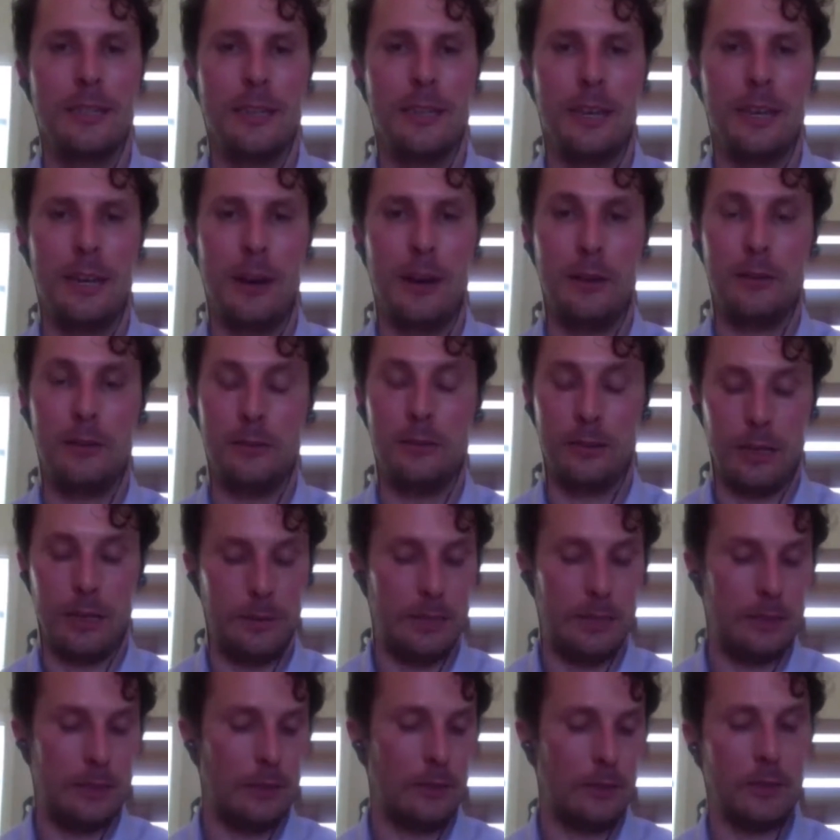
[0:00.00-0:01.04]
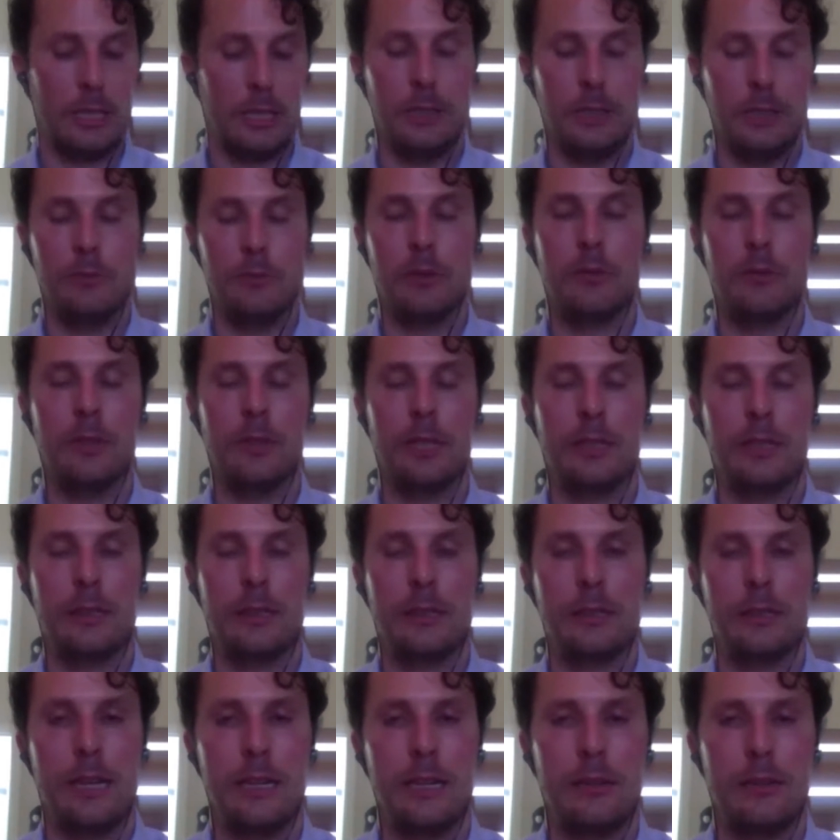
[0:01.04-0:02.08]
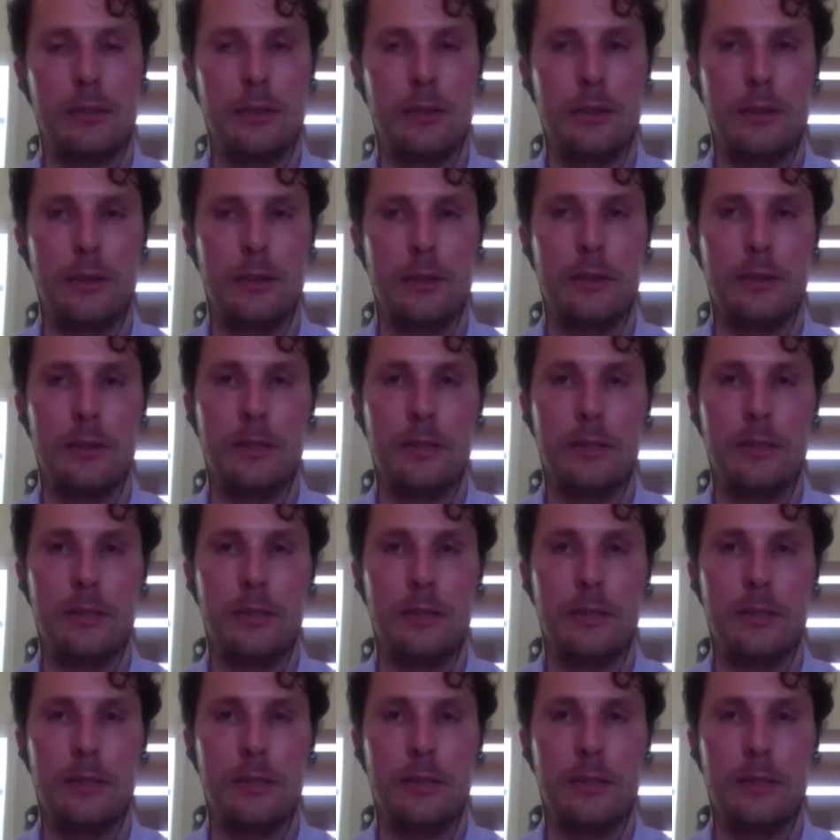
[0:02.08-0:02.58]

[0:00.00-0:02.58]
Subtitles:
and our skin reflects that too.